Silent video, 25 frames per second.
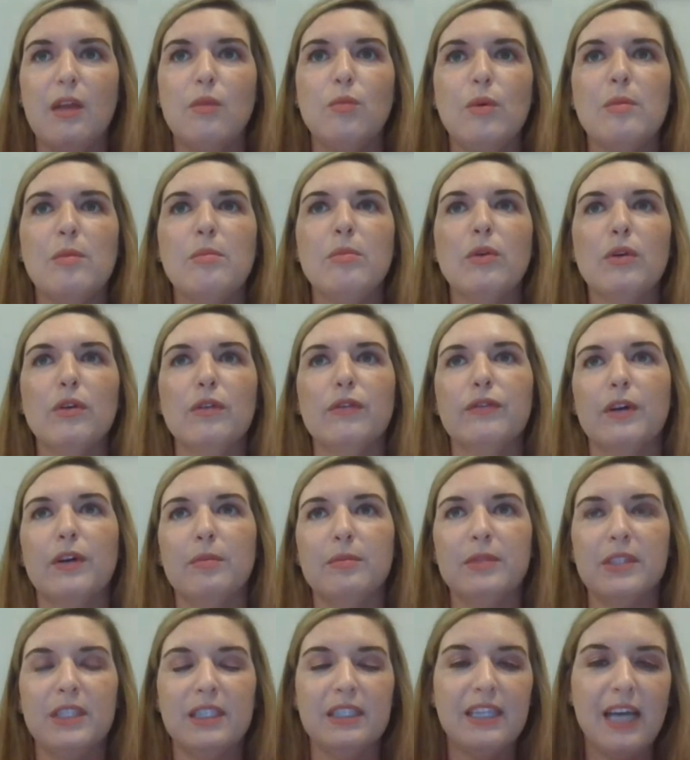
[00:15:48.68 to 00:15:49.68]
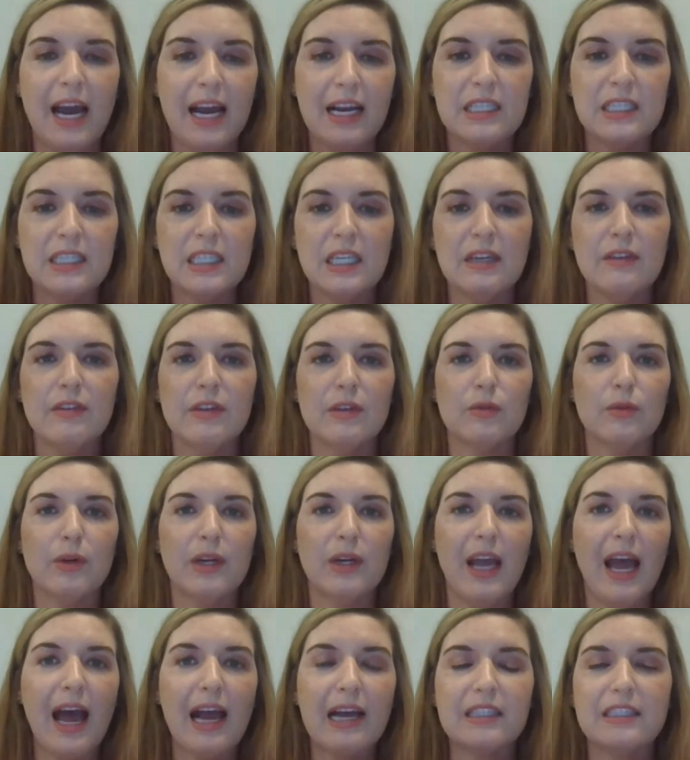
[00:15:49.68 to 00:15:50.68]
can we move from detective
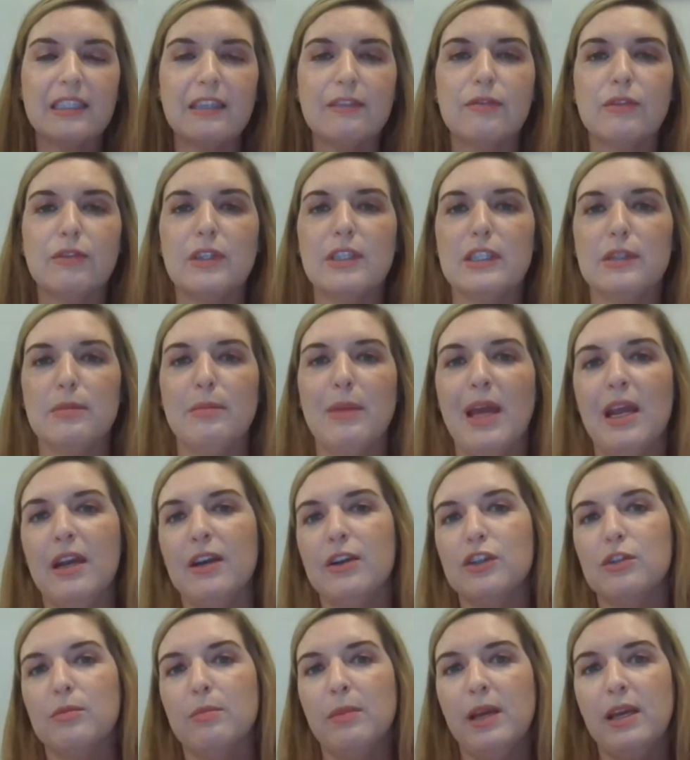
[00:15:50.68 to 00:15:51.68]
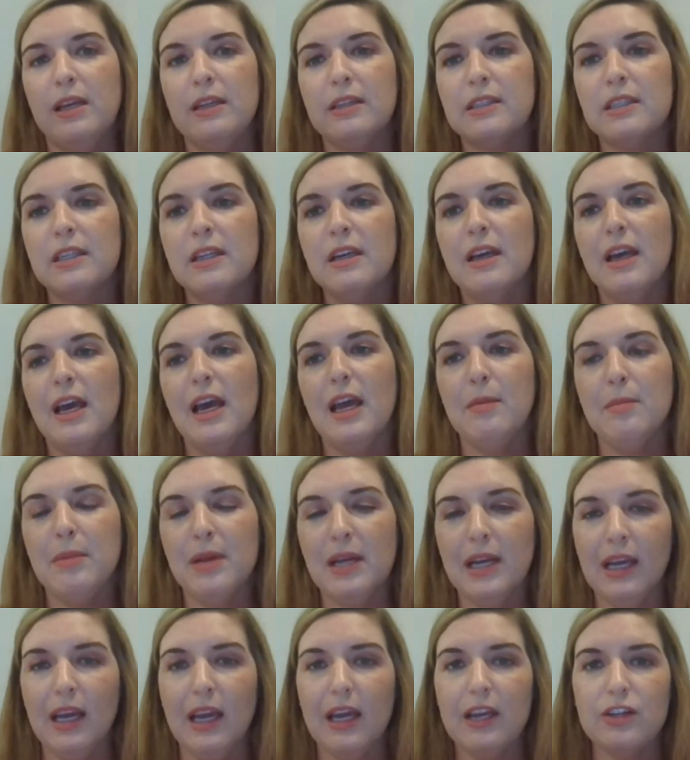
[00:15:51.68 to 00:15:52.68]
and reactive risk management
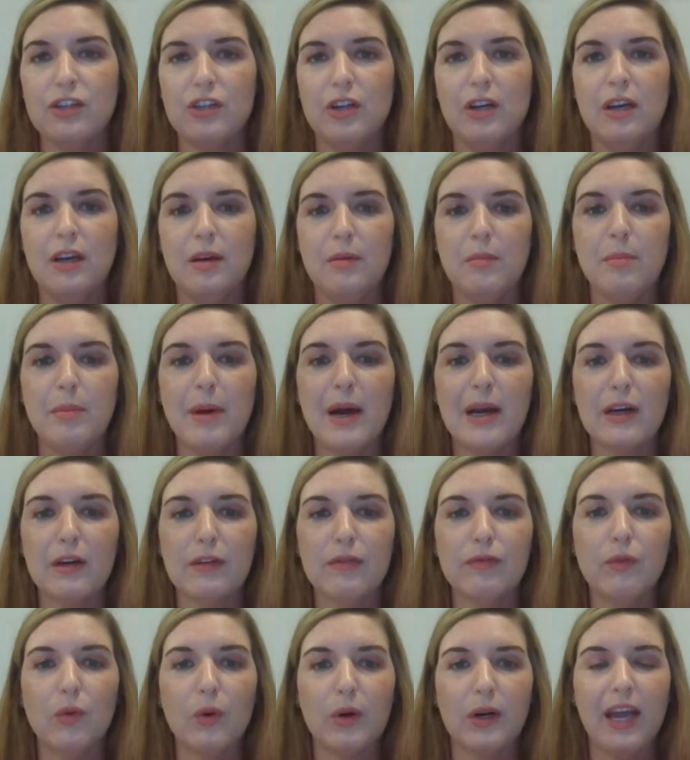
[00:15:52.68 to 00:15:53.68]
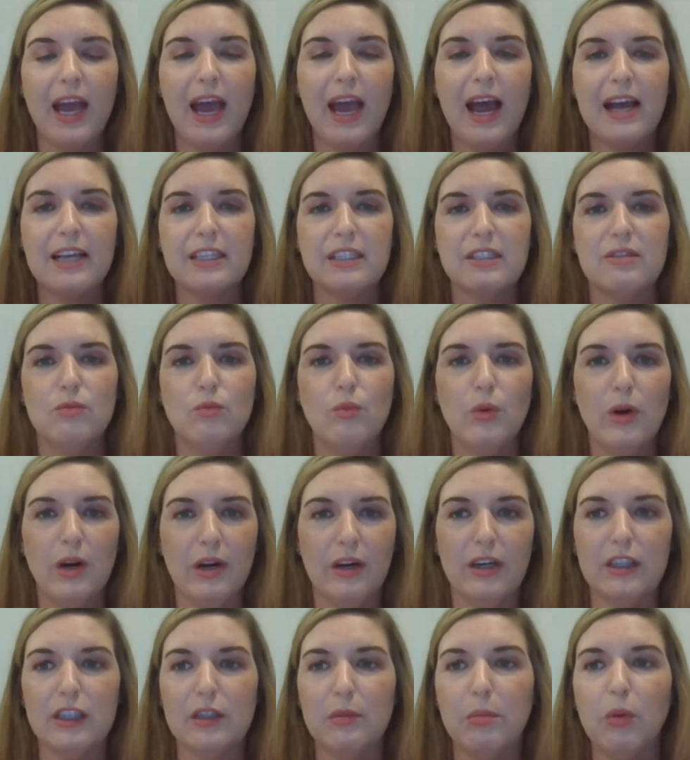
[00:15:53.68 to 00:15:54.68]
and mitigation and better forecast
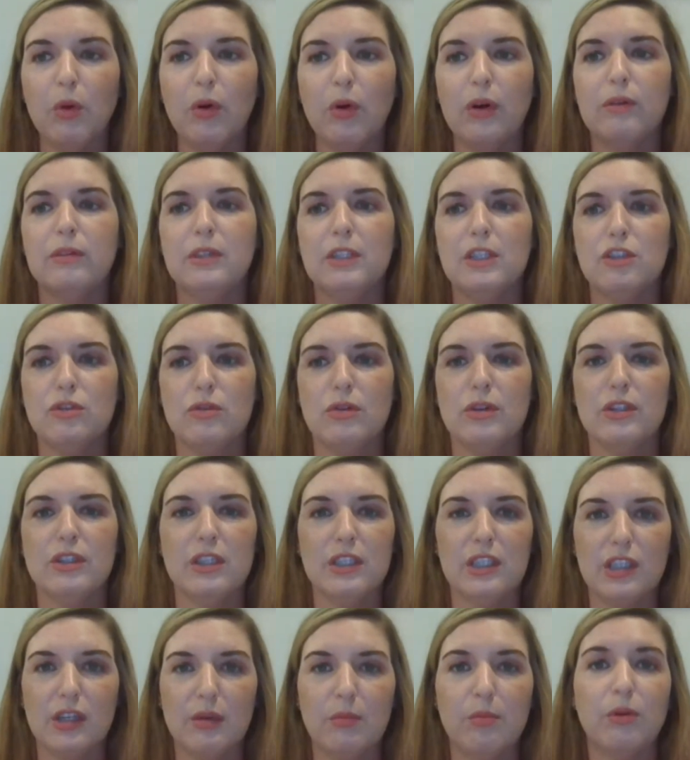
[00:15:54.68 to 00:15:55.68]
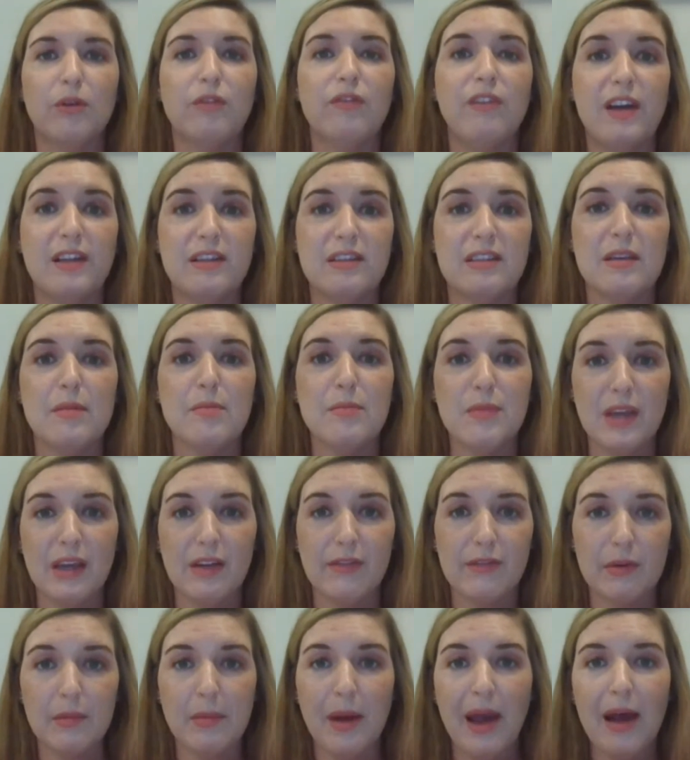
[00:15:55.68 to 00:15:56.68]
where to deploy resources to prevent
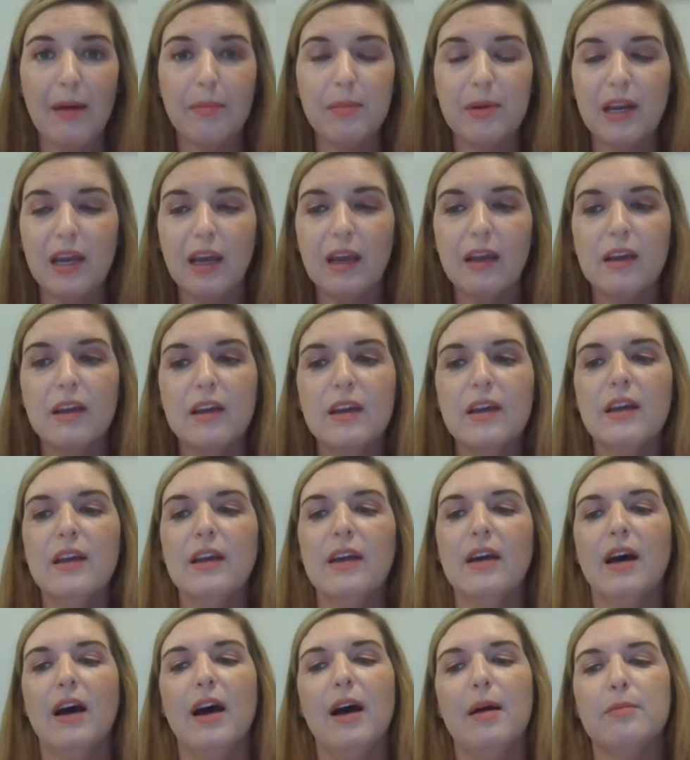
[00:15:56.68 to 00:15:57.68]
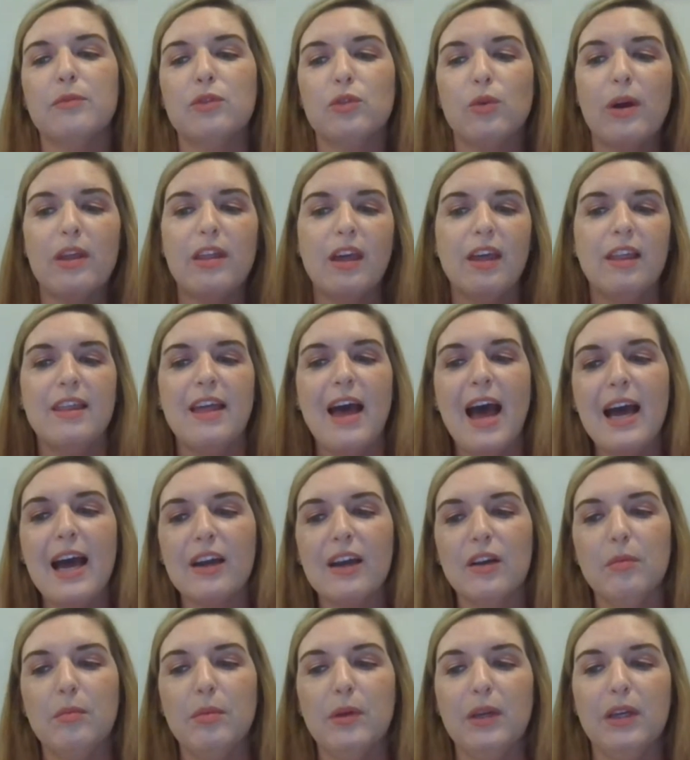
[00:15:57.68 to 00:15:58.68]
something from happening? Um, so I think
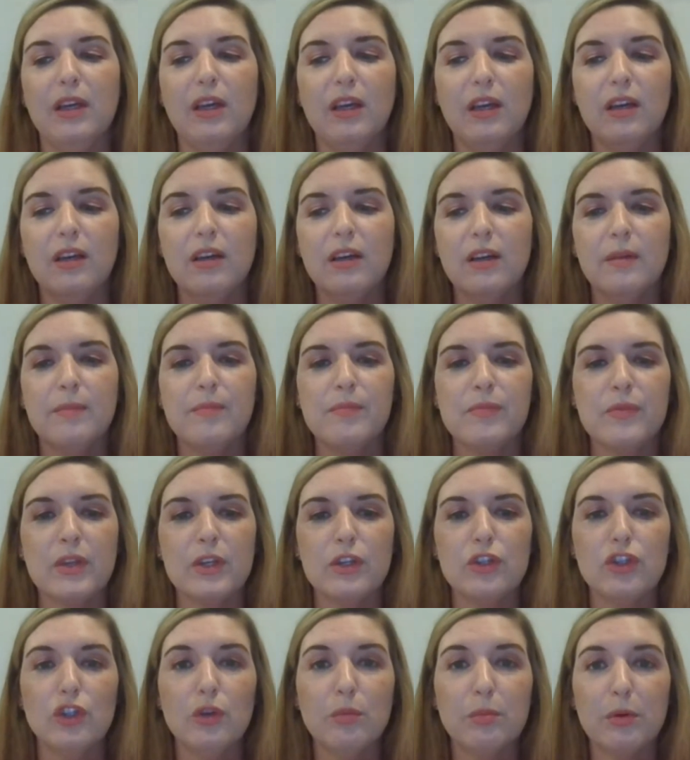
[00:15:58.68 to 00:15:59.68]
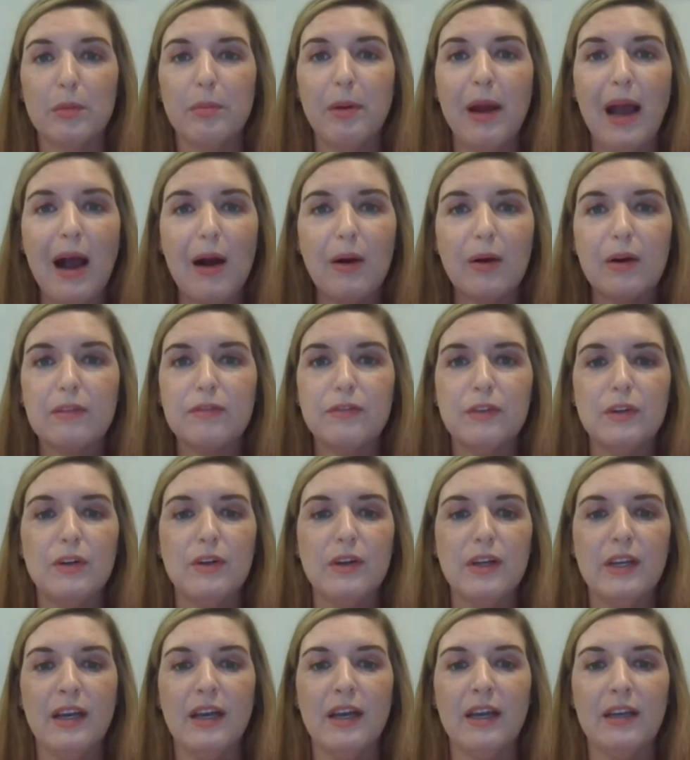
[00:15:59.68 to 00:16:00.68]
that could be super
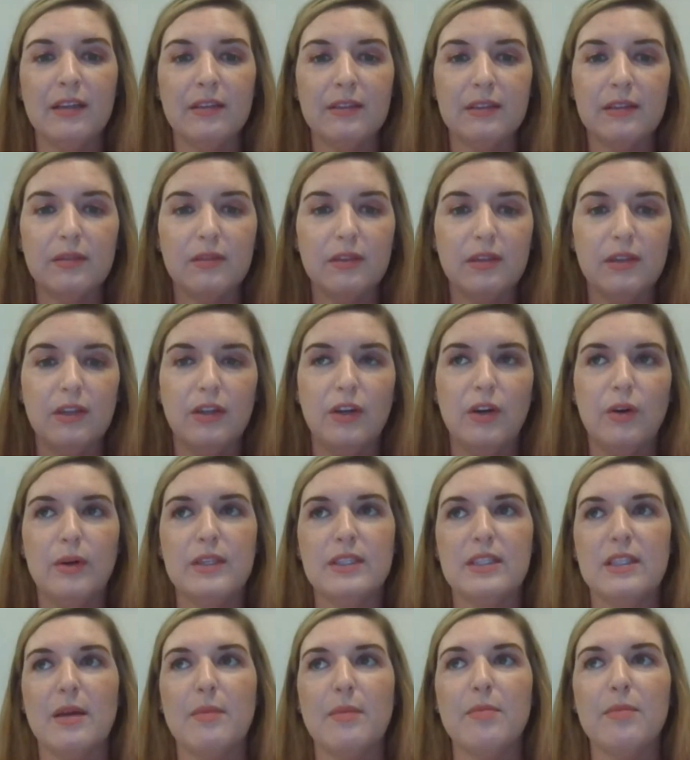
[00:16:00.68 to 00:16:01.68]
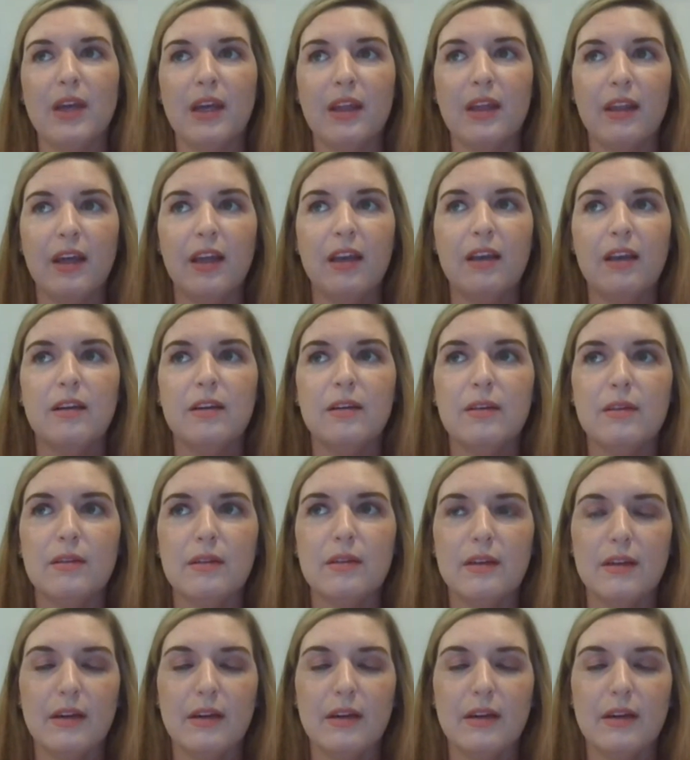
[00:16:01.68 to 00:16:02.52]
powerful, and, and you know, is something that